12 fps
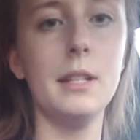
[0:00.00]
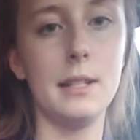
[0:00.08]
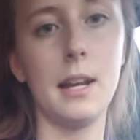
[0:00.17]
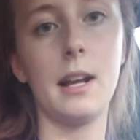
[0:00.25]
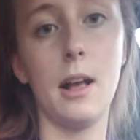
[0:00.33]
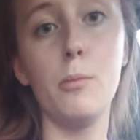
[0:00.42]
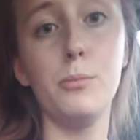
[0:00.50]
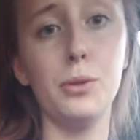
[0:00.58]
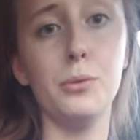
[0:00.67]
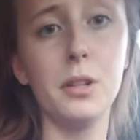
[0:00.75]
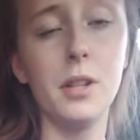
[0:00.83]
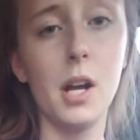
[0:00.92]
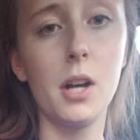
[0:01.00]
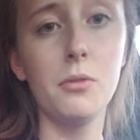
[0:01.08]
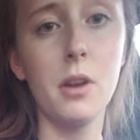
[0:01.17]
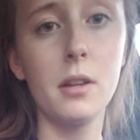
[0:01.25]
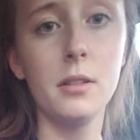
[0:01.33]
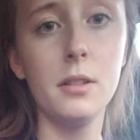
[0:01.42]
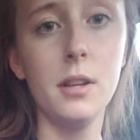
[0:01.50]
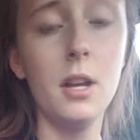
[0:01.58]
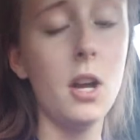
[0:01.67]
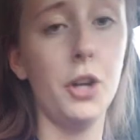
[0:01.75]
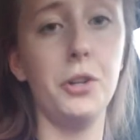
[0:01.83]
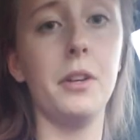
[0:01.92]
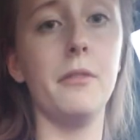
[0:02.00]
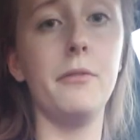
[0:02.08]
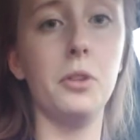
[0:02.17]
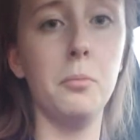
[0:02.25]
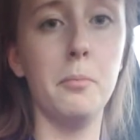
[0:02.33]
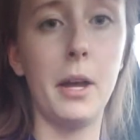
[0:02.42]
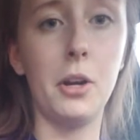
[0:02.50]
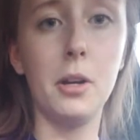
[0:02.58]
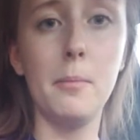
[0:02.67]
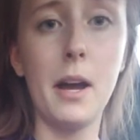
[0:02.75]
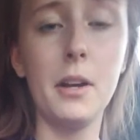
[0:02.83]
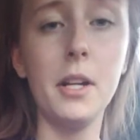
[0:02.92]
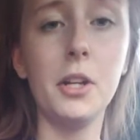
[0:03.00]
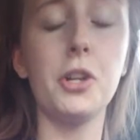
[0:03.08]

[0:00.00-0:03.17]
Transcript: Is it gonna help you in the long run? Are you gonna feel better about it?